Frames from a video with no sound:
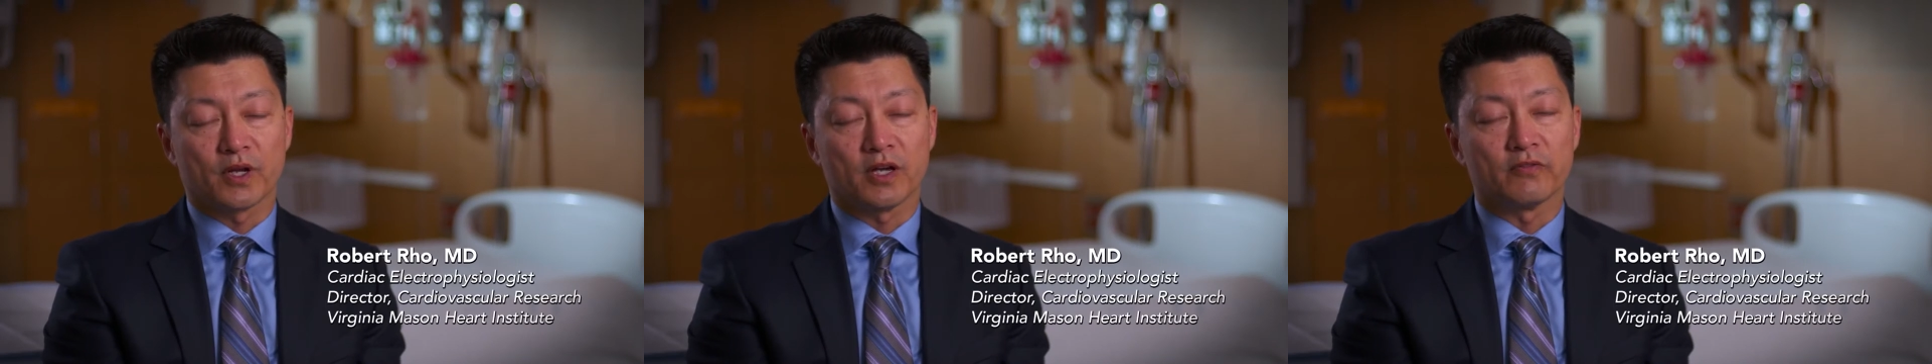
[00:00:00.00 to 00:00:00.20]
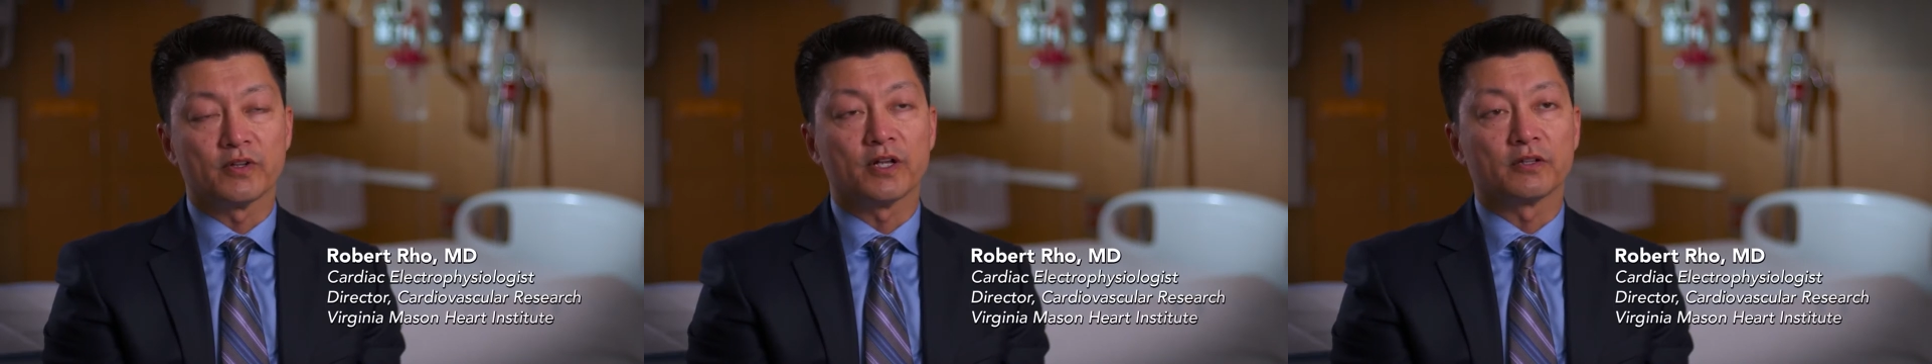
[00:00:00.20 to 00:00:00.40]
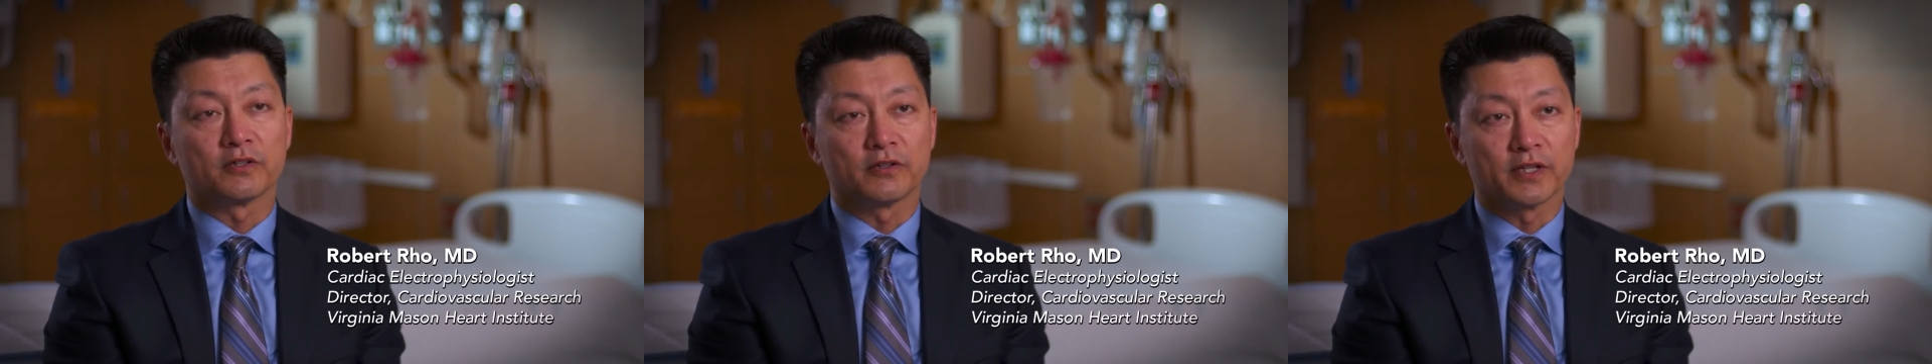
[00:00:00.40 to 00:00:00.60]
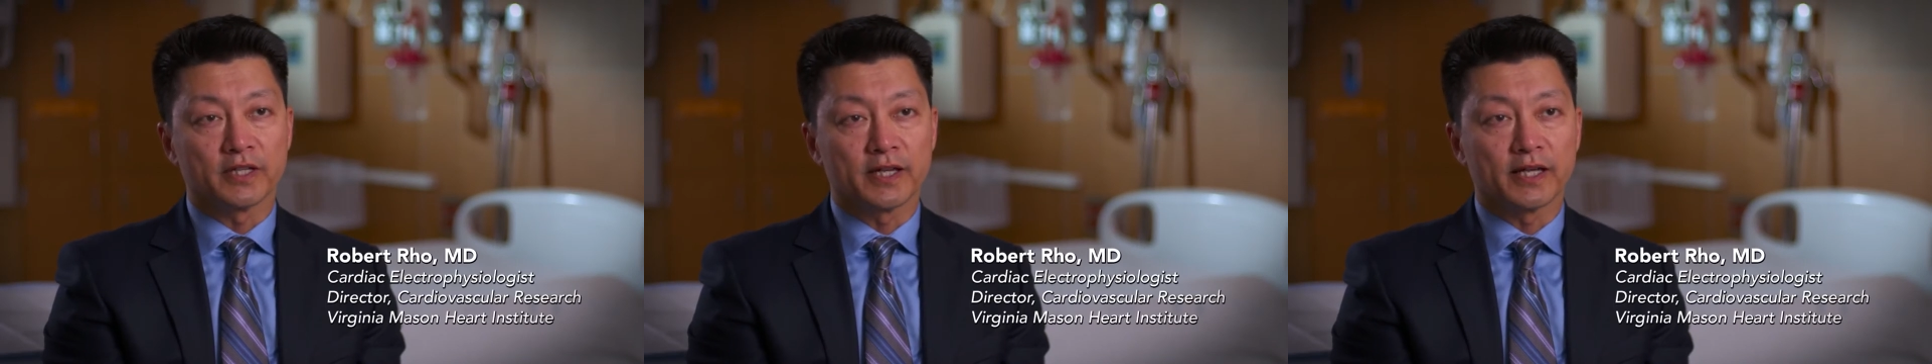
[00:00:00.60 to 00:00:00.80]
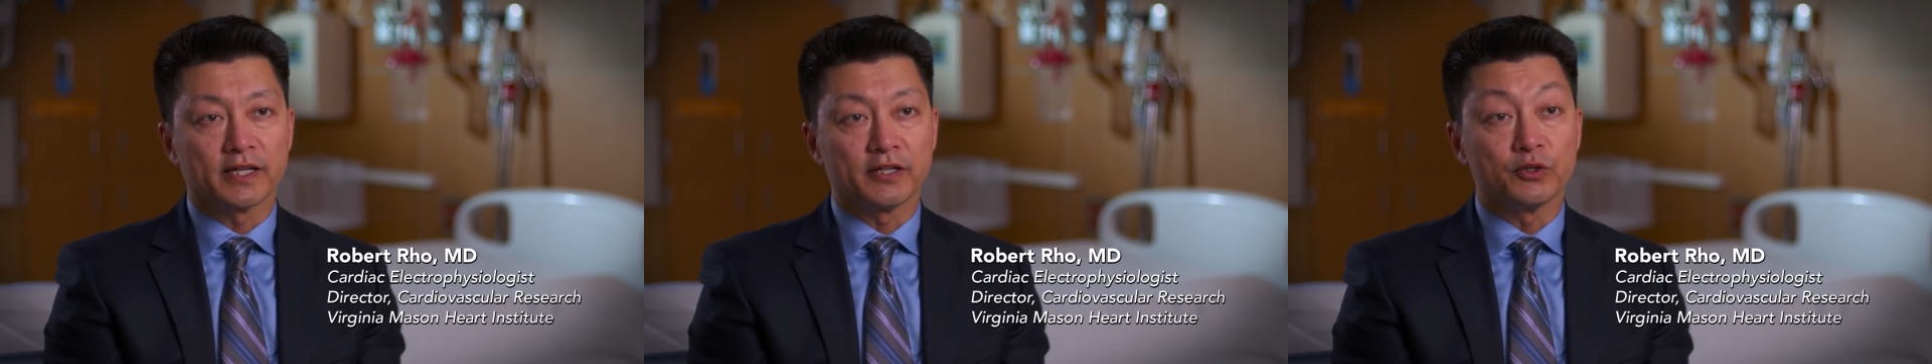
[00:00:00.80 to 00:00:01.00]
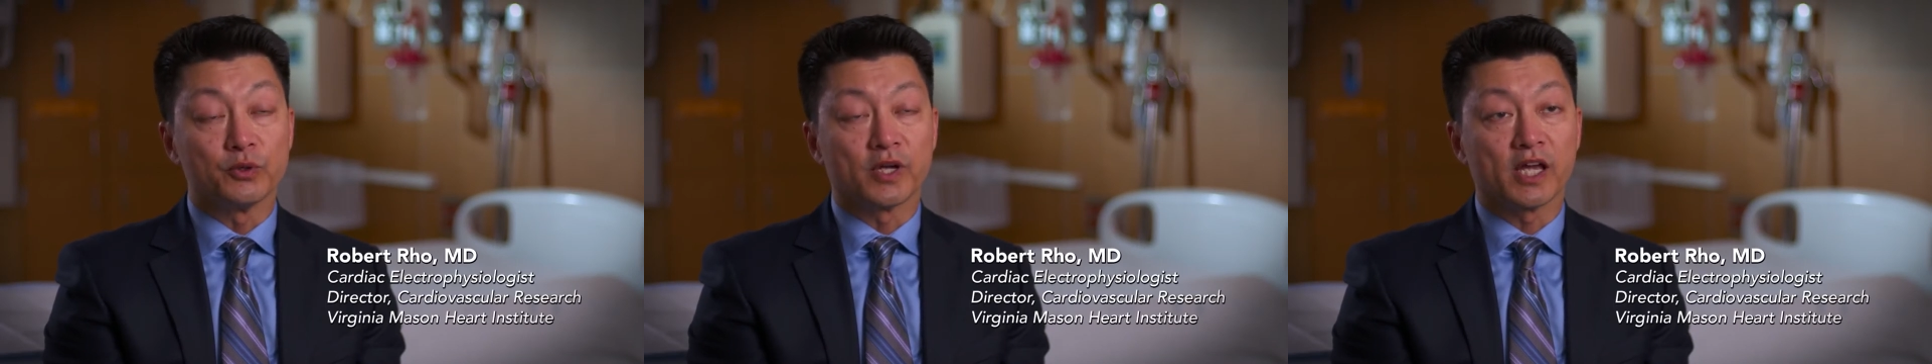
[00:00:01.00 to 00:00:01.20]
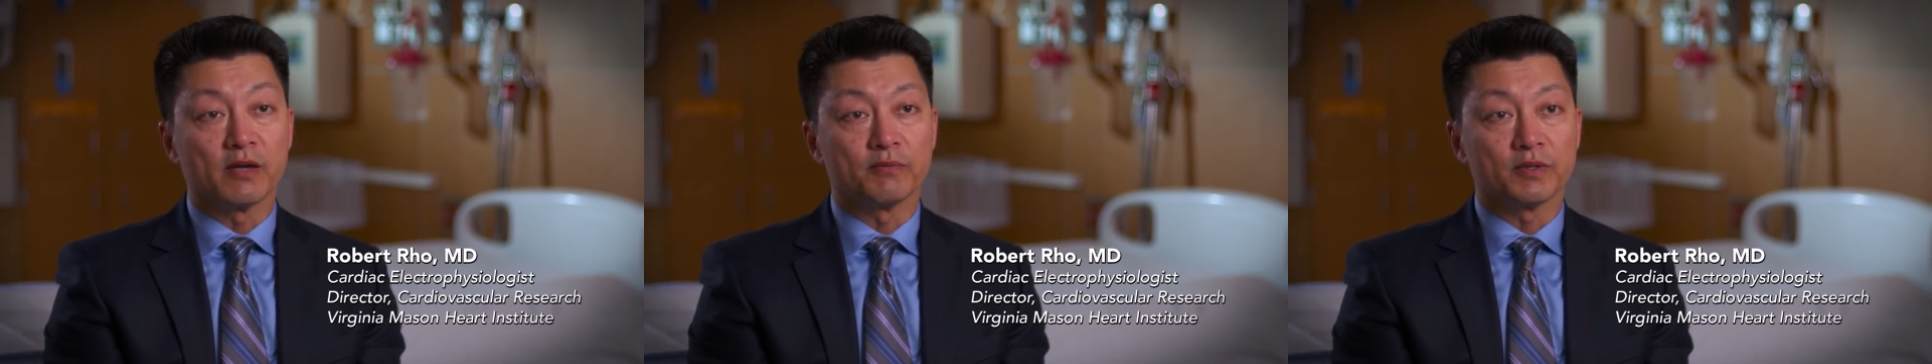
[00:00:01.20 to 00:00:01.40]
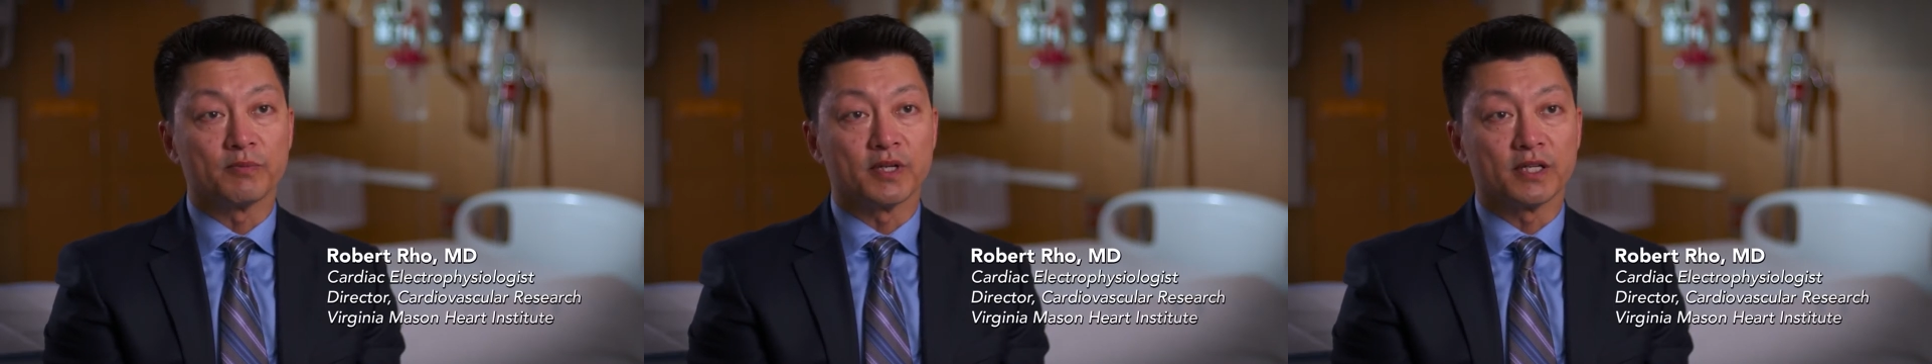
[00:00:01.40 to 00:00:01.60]
have an elderly lady who came
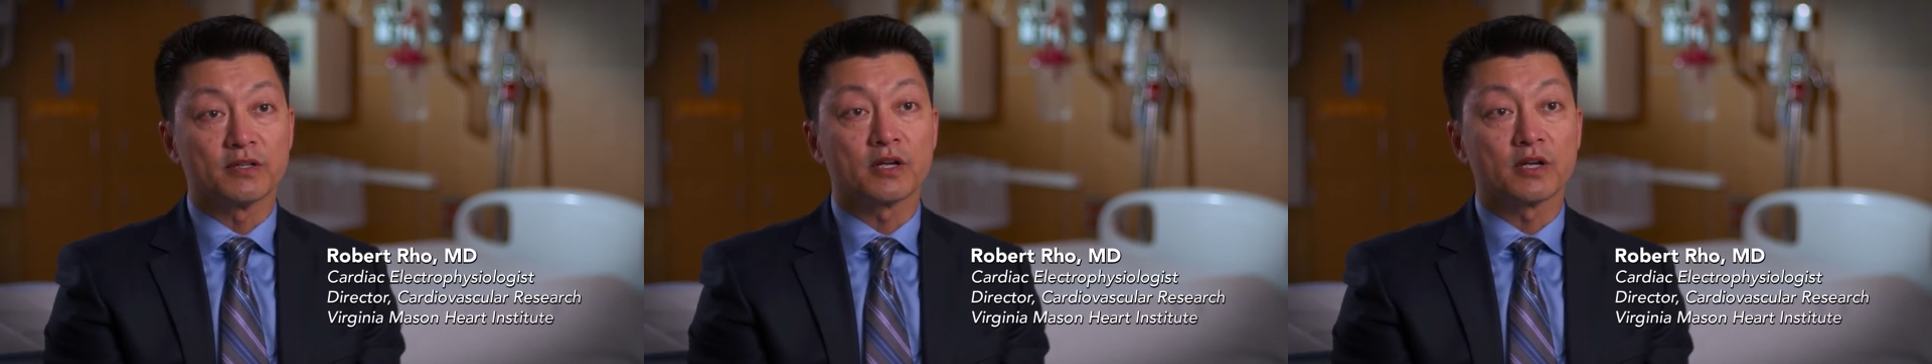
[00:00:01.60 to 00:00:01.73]
to me